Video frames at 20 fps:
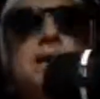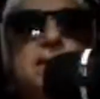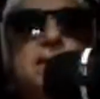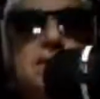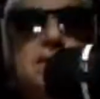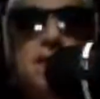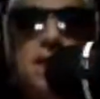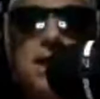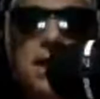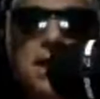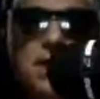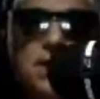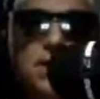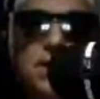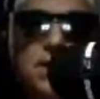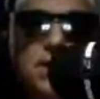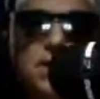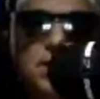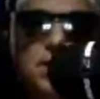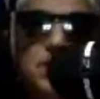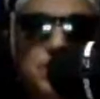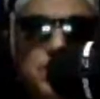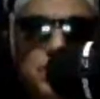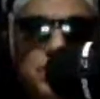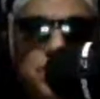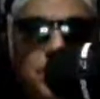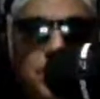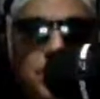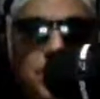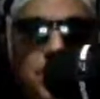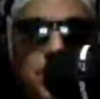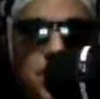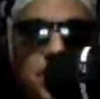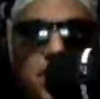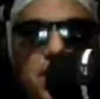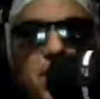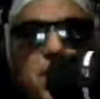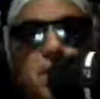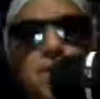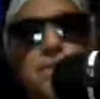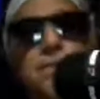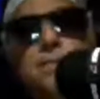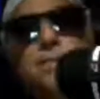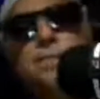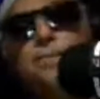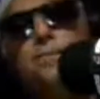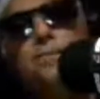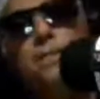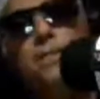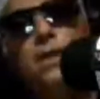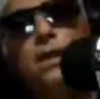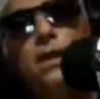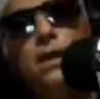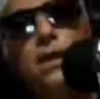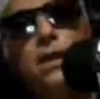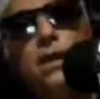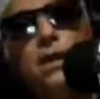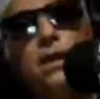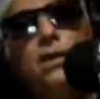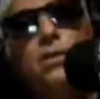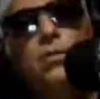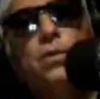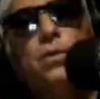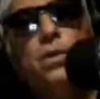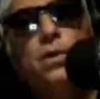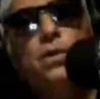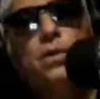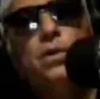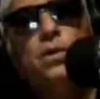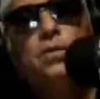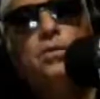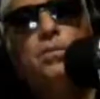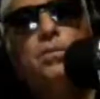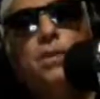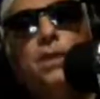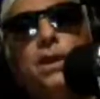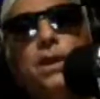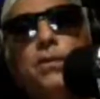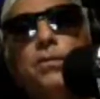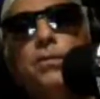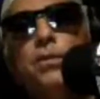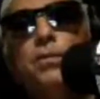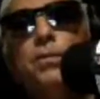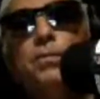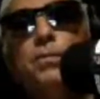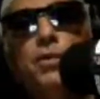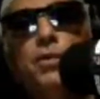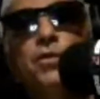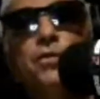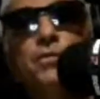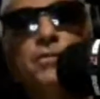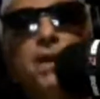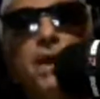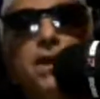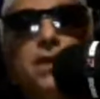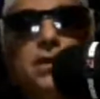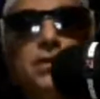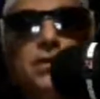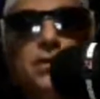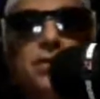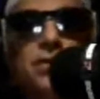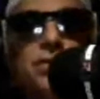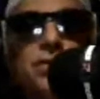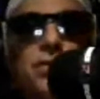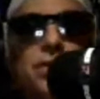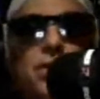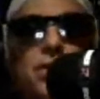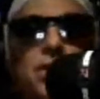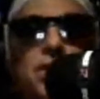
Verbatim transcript: It's the attitude when we wake up. And it will, it will move mountains for